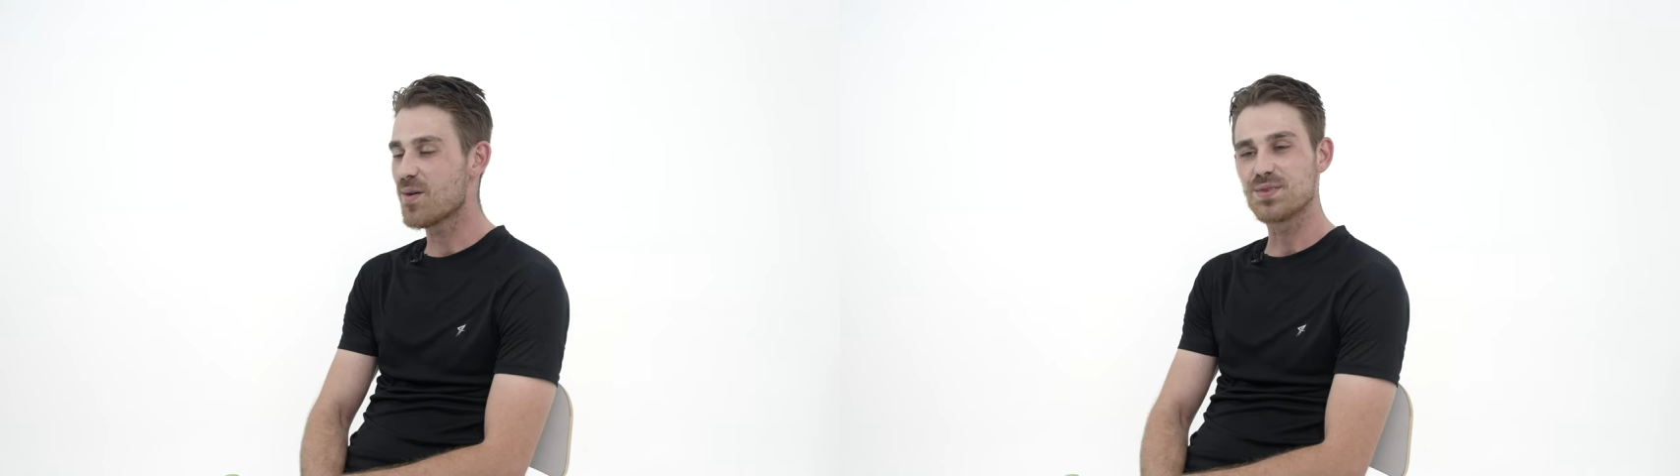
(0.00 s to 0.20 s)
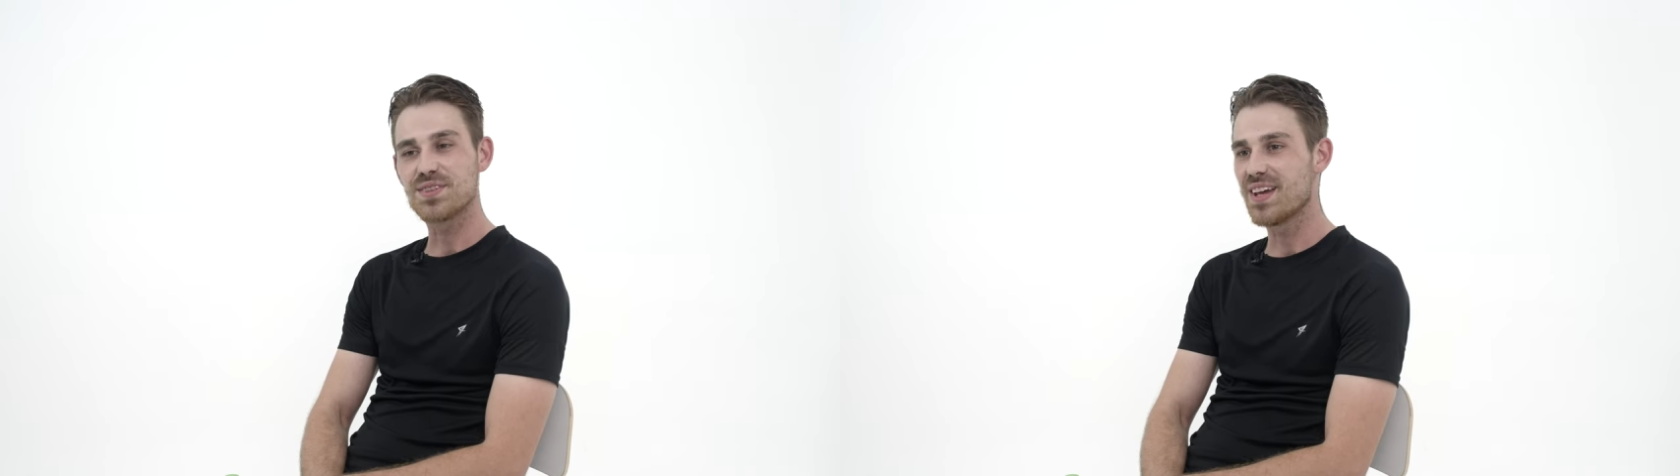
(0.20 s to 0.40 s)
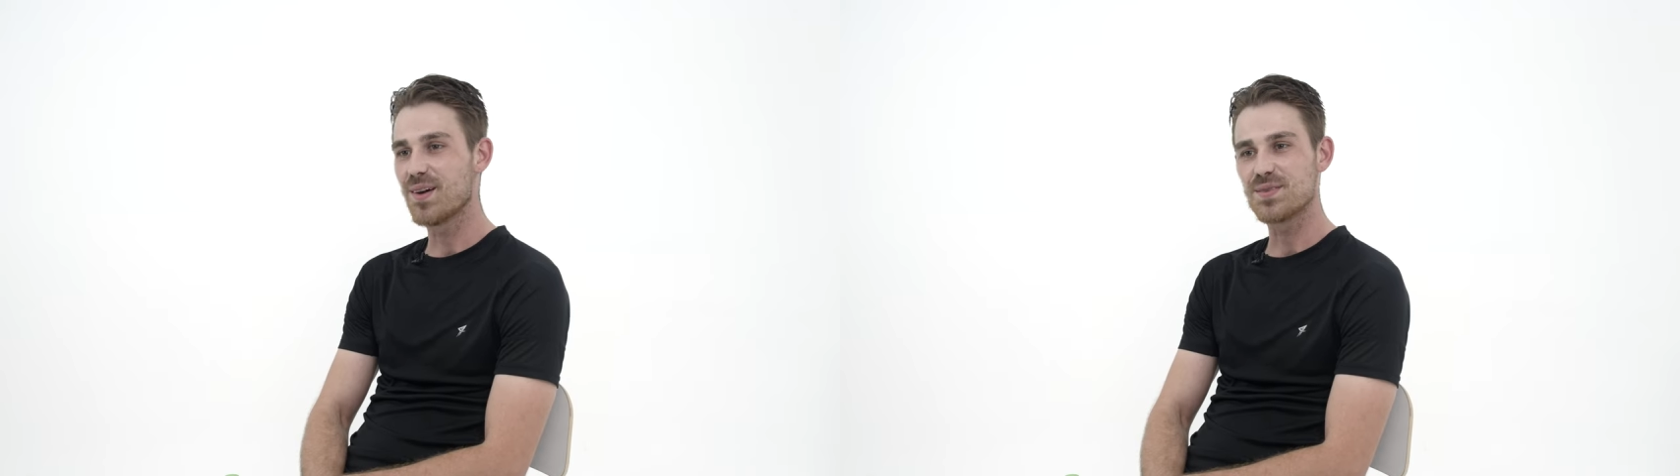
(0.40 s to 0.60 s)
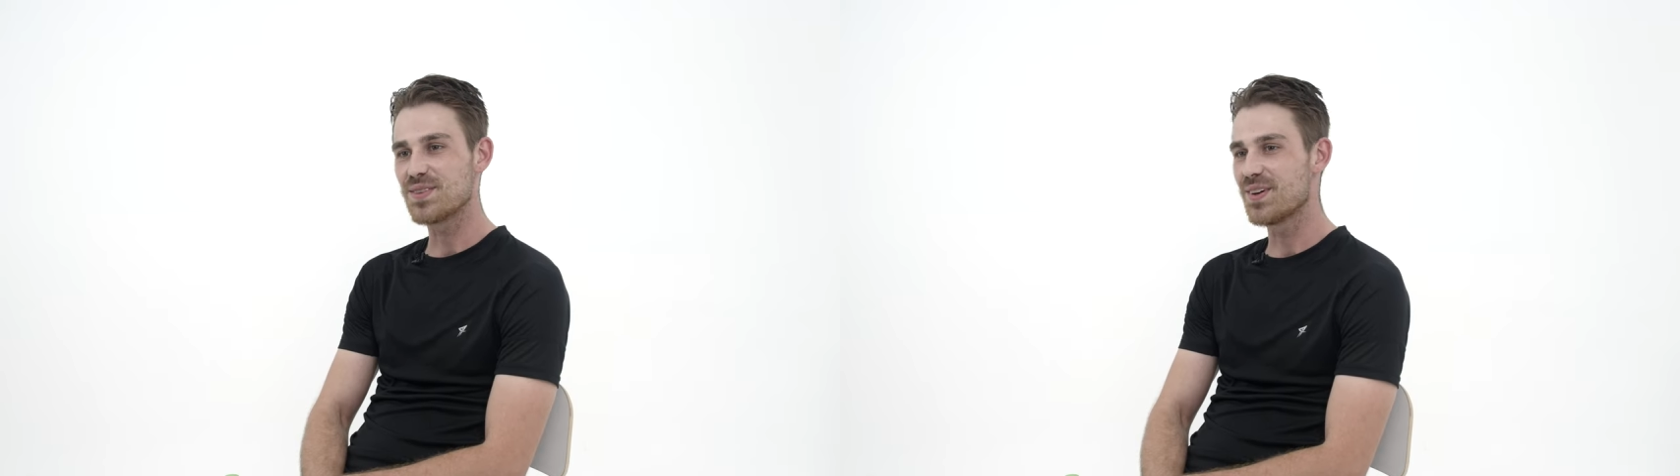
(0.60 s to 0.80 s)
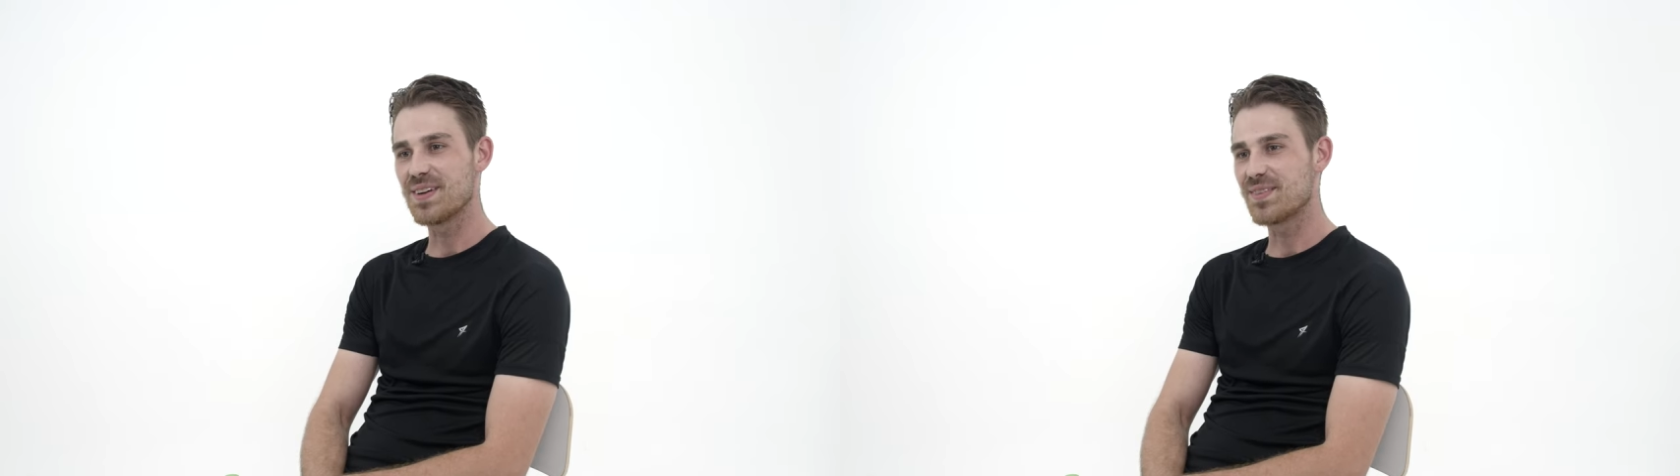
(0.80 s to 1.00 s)
I wasn't. I was
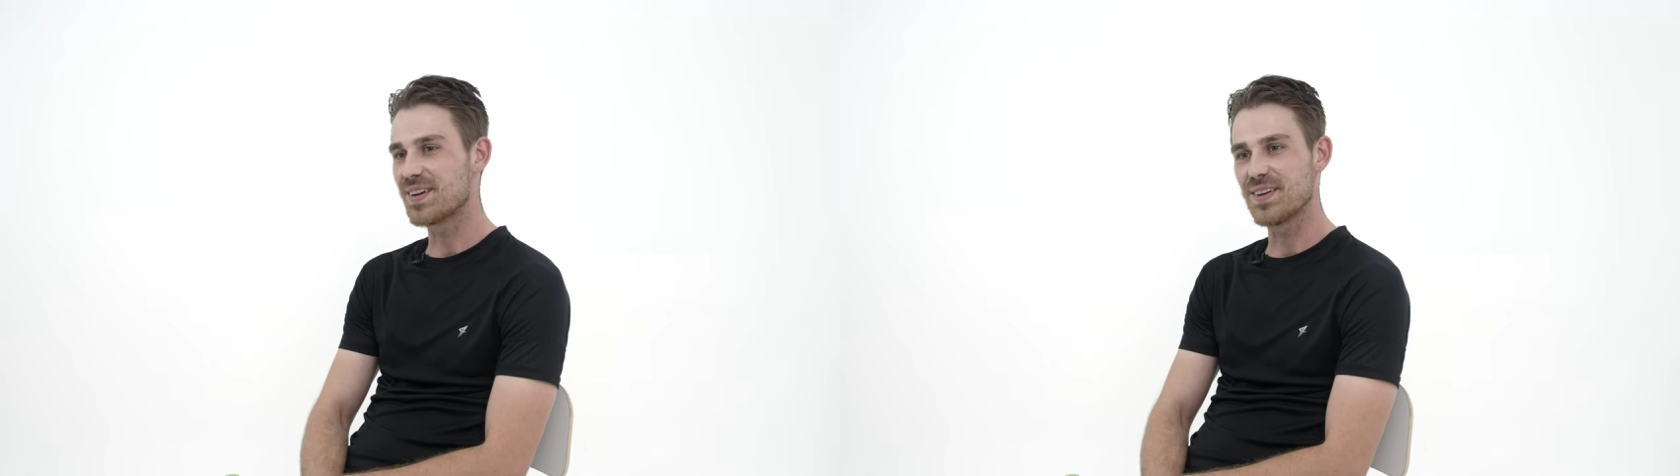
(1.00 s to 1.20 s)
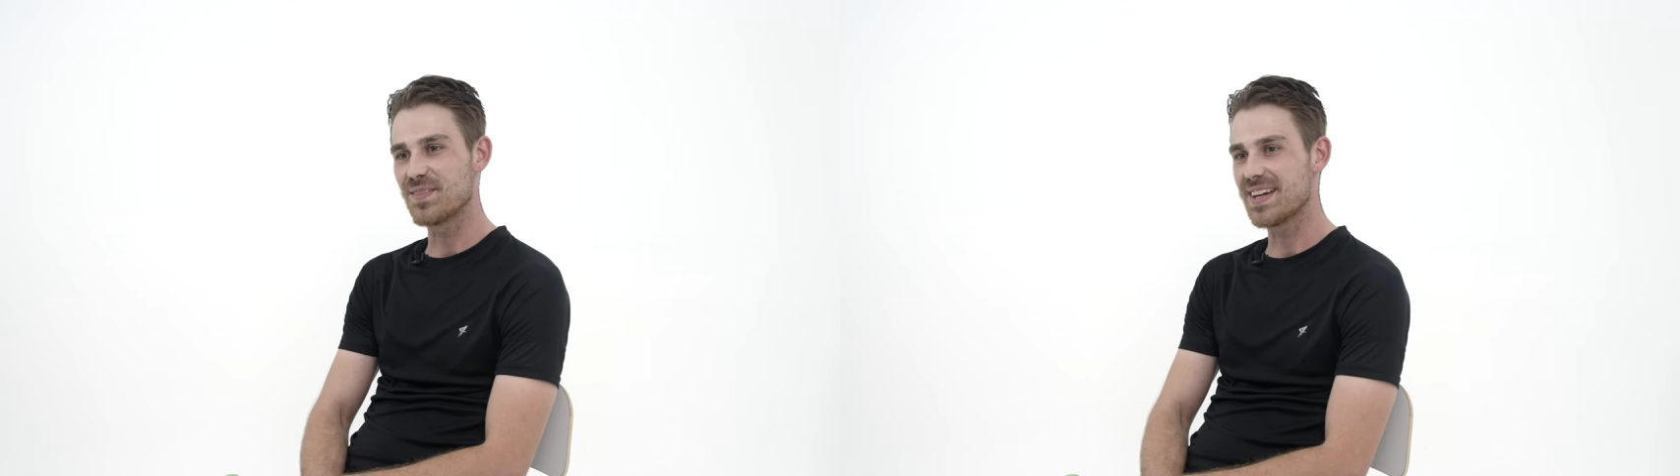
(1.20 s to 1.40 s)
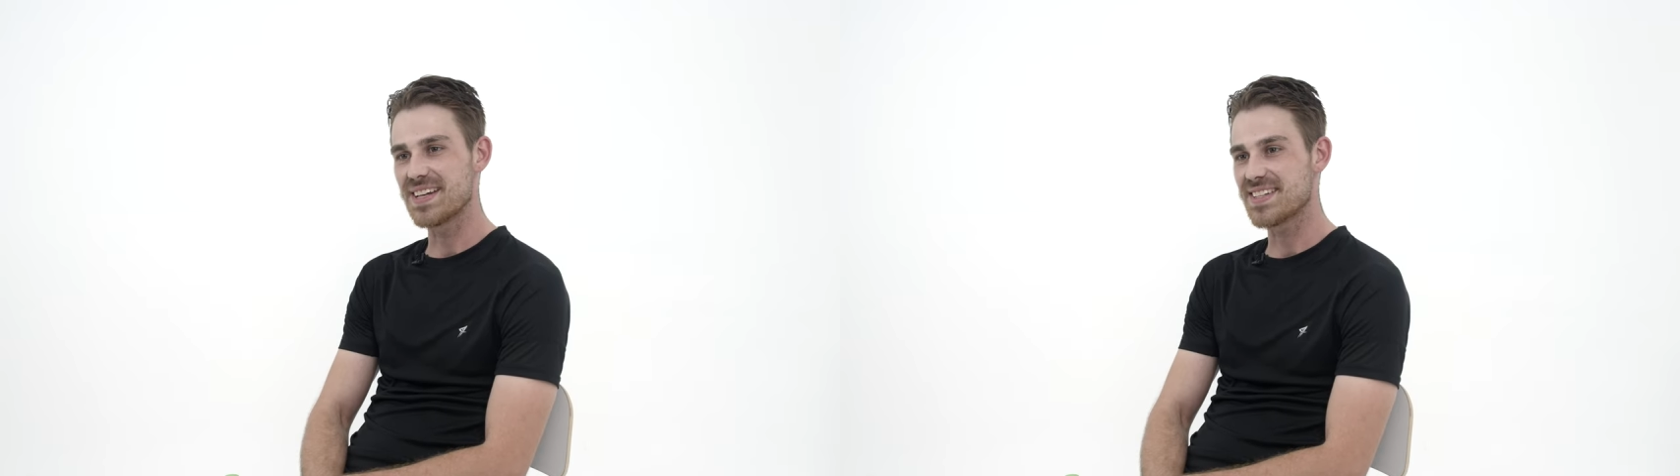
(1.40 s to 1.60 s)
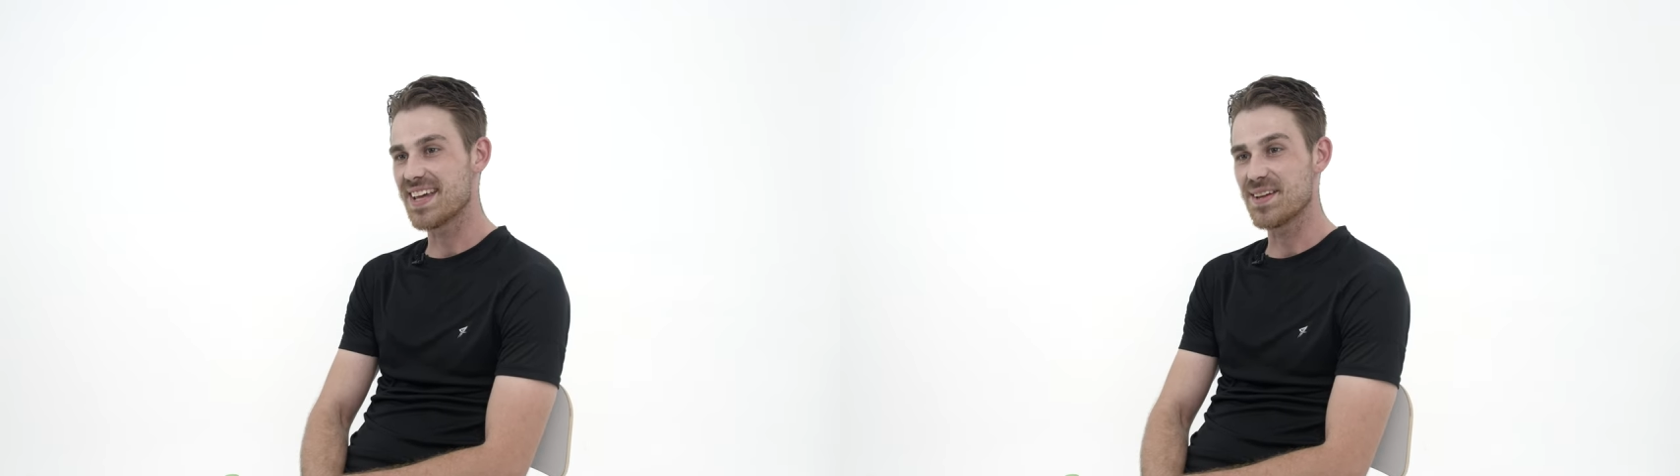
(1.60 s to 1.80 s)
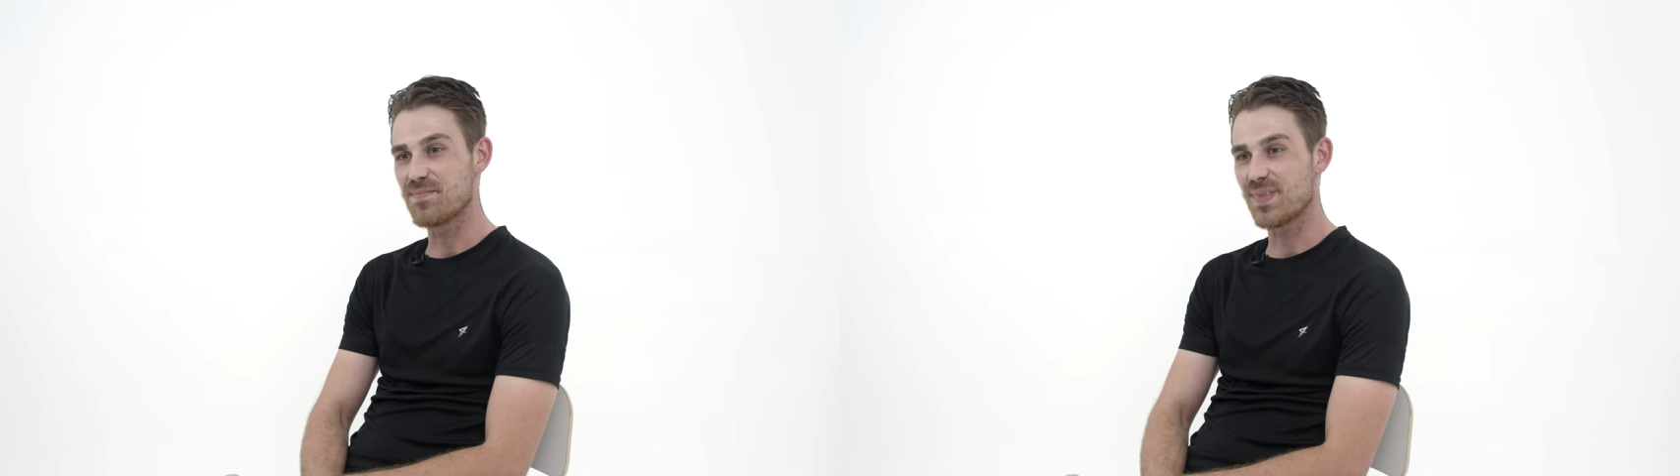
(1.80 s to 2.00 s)
not even going to release that.